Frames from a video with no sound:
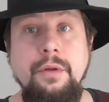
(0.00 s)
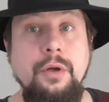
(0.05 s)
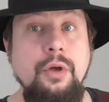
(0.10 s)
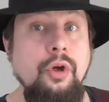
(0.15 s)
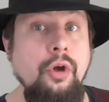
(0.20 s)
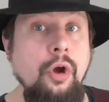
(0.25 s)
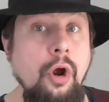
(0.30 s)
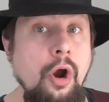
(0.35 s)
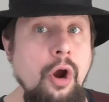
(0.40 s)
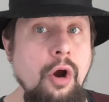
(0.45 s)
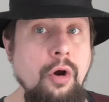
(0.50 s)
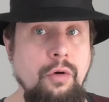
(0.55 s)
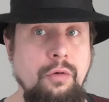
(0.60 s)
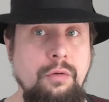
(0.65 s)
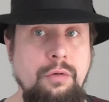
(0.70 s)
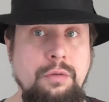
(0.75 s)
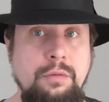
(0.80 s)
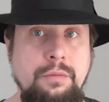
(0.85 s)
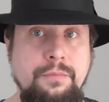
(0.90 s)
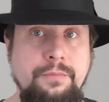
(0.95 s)
The
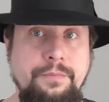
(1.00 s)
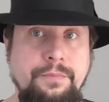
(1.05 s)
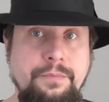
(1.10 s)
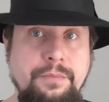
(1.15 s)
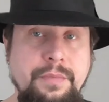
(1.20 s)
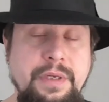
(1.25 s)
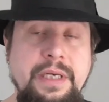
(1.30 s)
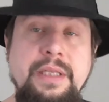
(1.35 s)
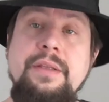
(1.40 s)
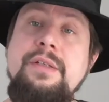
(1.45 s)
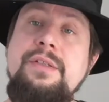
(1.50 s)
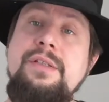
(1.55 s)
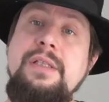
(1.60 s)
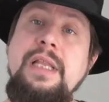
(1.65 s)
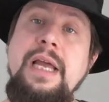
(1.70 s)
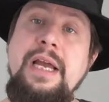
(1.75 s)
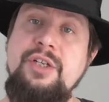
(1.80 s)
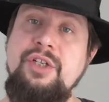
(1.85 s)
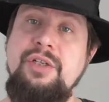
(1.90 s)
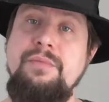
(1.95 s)
girl in the
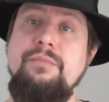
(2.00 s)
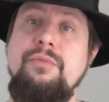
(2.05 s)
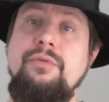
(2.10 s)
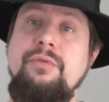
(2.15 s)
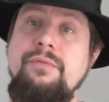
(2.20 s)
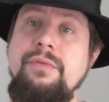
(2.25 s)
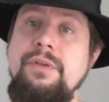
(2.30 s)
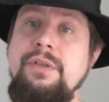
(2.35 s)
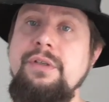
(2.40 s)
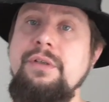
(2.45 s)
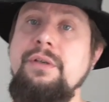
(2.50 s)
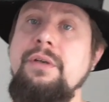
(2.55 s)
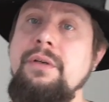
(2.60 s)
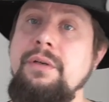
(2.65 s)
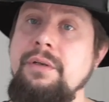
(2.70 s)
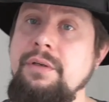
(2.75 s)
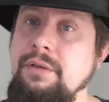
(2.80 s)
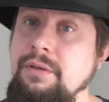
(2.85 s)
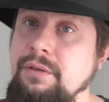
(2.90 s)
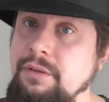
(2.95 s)
slasher movie
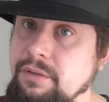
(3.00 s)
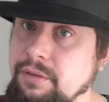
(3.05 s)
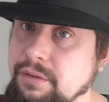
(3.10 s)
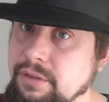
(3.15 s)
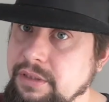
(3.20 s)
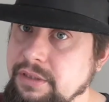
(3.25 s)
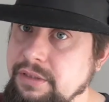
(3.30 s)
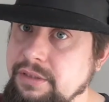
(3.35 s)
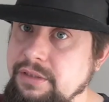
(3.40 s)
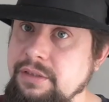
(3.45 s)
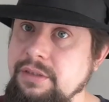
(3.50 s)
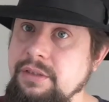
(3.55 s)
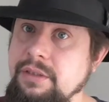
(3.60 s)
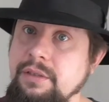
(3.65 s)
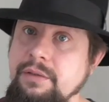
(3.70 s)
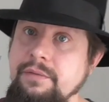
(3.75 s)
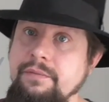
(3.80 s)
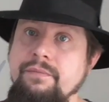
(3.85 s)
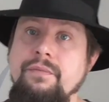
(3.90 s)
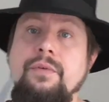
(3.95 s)
is
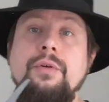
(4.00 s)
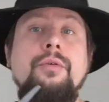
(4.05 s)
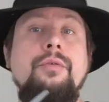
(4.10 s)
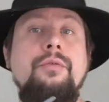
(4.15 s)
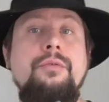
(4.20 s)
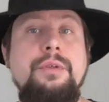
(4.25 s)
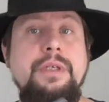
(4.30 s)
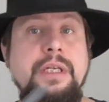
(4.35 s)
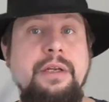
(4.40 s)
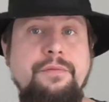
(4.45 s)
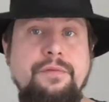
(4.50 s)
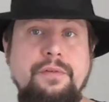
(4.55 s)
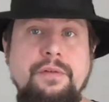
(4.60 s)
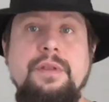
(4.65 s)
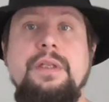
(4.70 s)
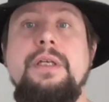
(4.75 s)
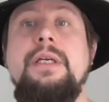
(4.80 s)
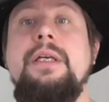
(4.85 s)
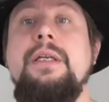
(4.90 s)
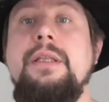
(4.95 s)
viewed
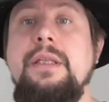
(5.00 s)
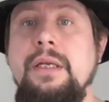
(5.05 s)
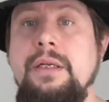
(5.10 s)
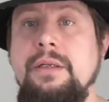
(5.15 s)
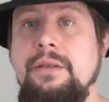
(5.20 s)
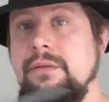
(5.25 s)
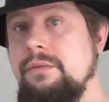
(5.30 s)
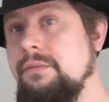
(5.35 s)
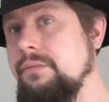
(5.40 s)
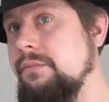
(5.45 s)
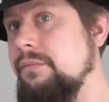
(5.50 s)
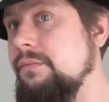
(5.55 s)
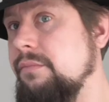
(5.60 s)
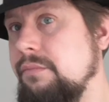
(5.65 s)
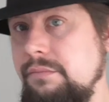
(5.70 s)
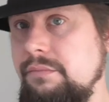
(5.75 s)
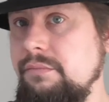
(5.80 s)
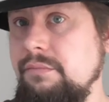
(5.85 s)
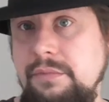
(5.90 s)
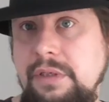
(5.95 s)
differently than
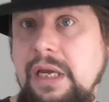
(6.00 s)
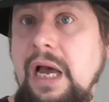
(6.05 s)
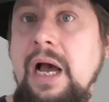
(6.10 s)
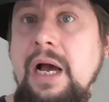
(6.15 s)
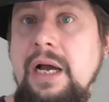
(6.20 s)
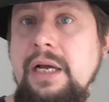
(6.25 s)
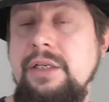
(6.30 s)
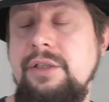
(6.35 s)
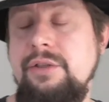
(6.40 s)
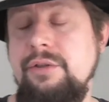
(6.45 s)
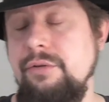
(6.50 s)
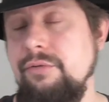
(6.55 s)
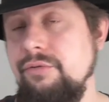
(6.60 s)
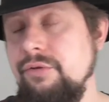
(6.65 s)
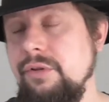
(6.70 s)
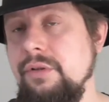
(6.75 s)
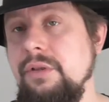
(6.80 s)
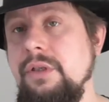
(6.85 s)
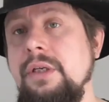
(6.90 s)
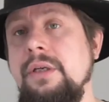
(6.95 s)
guys
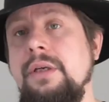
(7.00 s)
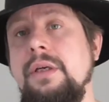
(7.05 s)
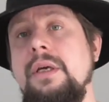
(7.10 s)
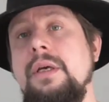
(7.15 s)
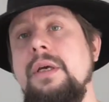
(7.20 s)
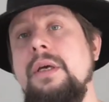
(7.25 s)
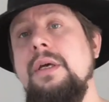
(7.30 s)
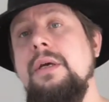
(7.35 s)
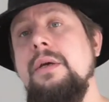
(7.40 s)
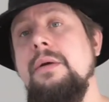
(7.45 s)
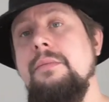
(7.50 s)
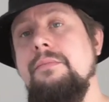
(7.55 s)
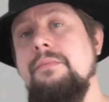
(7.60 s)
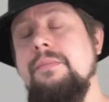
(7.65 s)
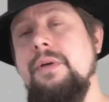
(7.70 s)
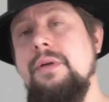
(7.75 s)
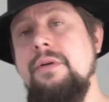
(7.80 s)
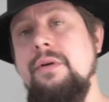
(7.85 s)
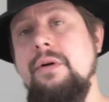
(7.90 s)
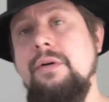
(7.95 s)
usually,
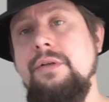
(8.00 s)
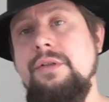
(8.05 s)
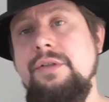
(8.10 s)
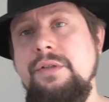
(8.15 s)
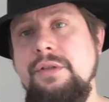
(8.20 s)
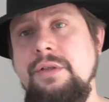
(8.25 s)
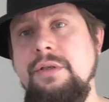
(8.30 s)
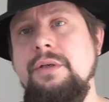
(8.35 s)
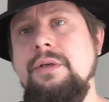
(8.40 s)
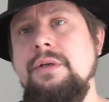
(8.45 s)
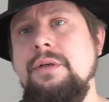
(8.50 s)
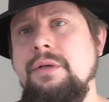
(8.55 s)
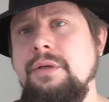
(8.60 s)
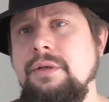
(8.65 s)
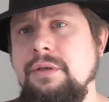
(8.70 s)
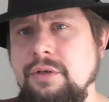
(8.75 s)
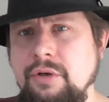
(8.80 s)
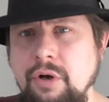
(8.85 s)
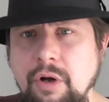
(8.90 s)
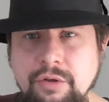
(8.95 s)
because
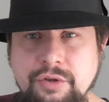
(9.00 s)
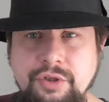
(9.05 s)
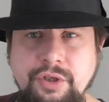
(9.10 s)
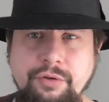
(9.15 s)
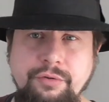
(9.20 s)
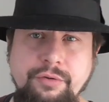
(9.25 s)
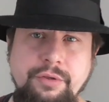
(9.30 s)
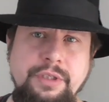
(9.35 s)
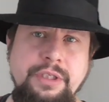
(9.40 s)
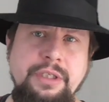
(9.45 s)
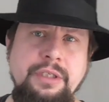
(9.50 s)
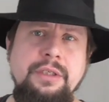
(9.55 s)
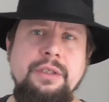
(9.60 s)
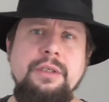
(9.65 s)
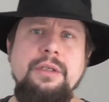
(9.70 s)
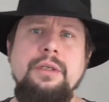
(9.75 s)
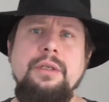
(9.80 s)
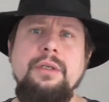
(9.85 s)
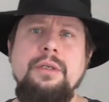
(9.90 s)
culturally,